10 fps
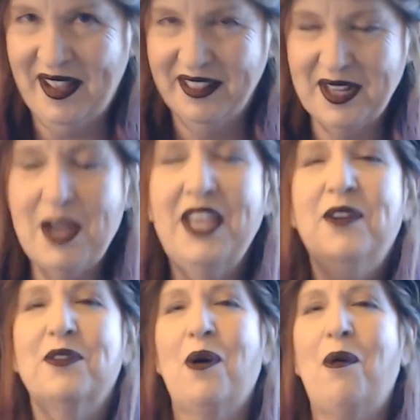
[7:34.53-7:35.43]
that I
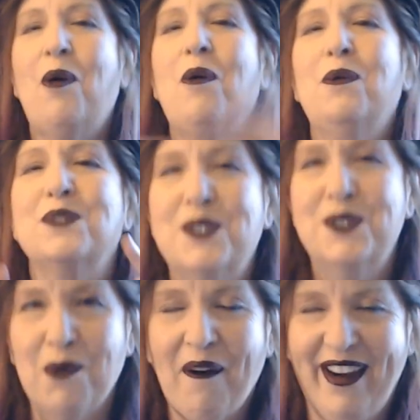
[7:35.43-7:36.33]
hear the whole
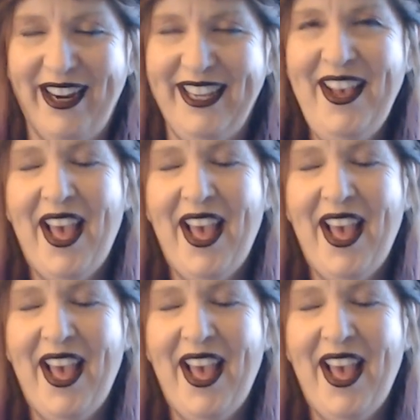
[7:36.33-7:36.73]
story.